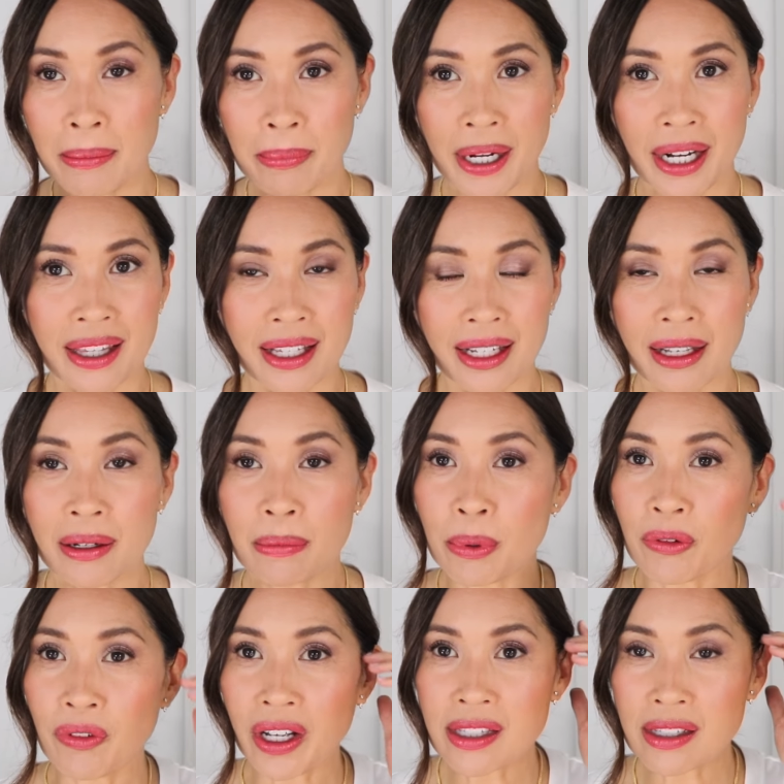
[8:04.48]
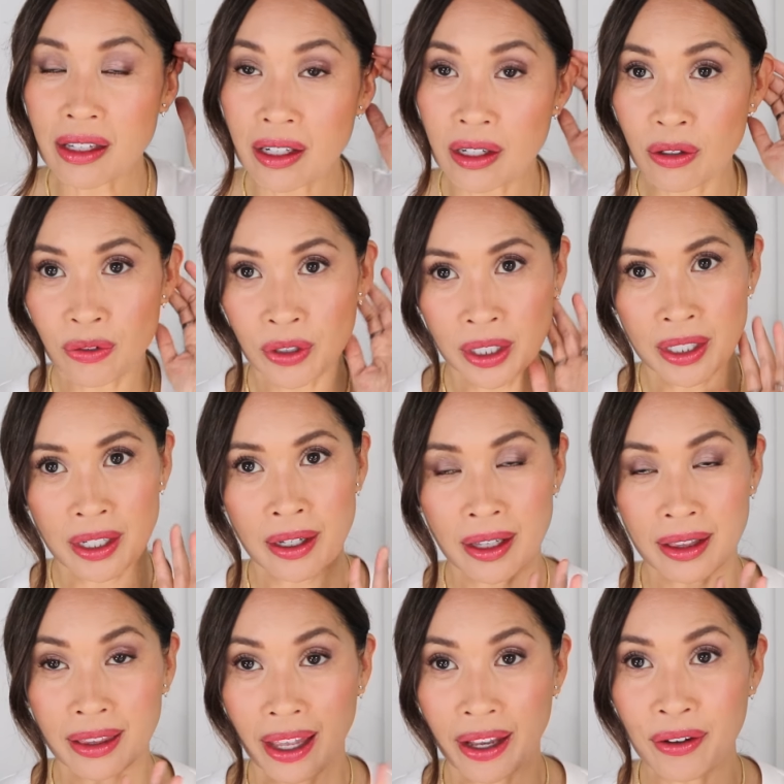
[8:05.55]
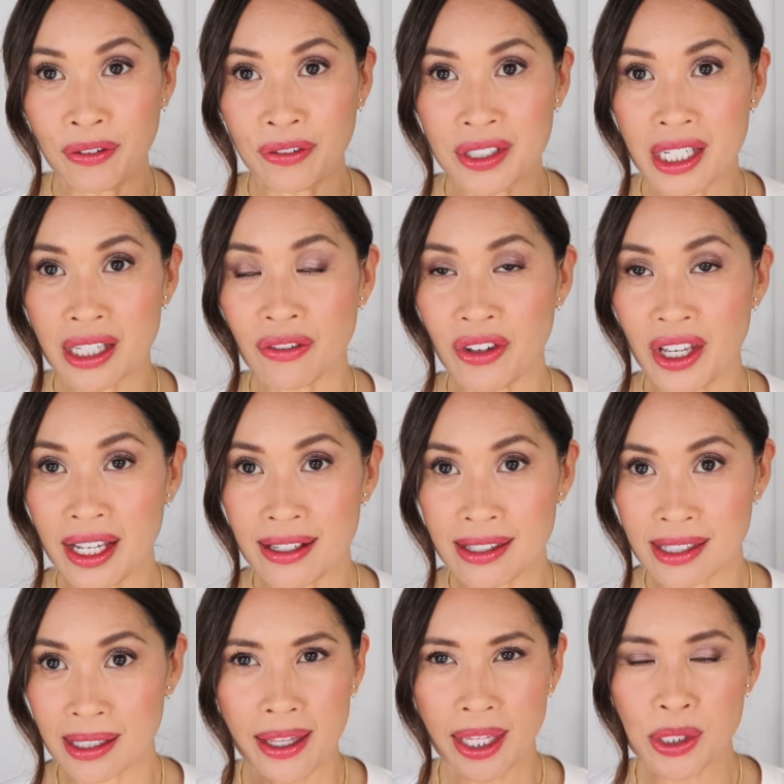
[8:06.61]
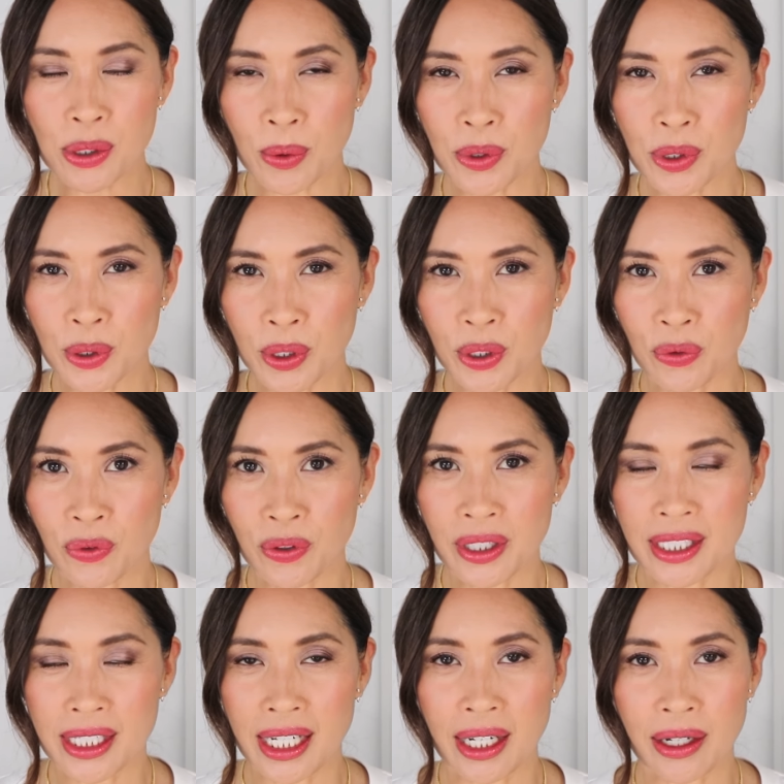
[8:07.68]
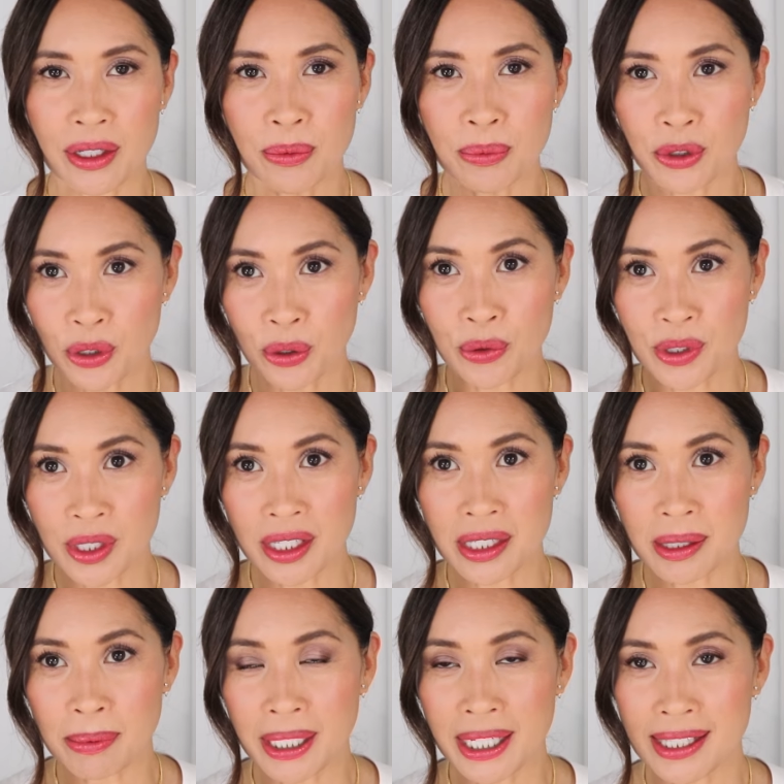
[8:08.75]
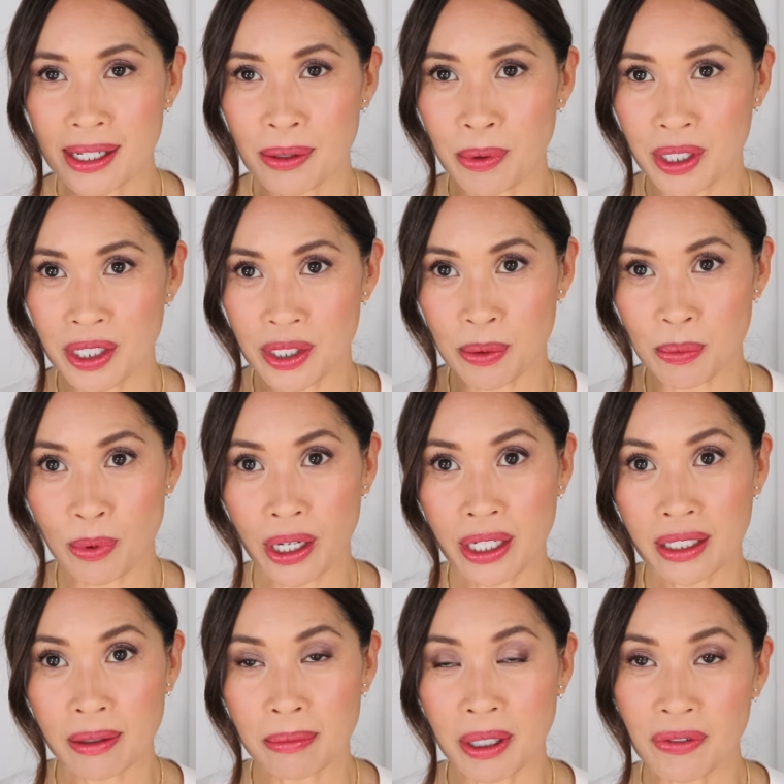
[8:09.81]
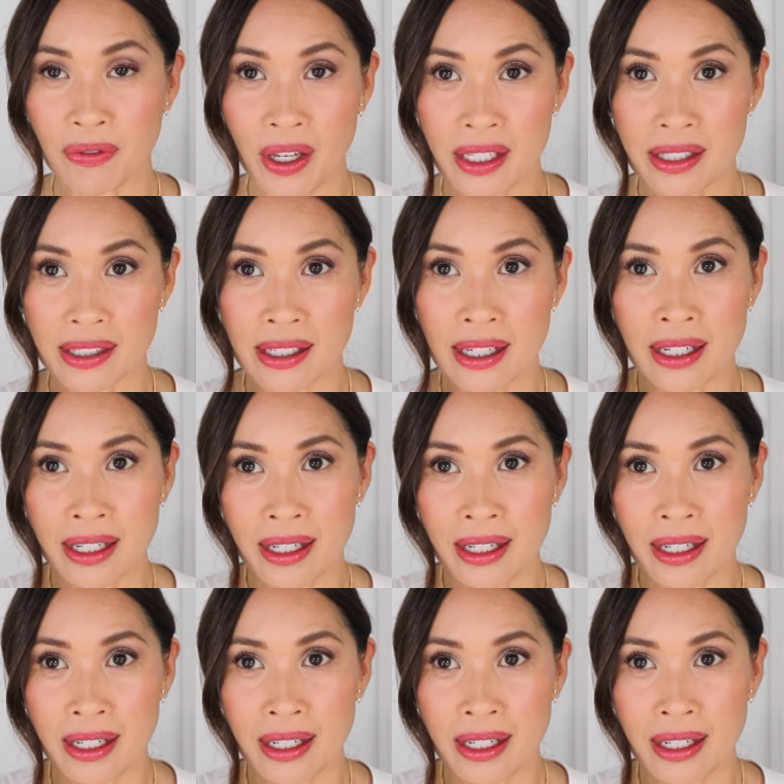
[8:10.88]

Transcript: but I think it provides a lot of life to the face. And that's what I was looking for the day I chose this because I wanted to brighten up my face.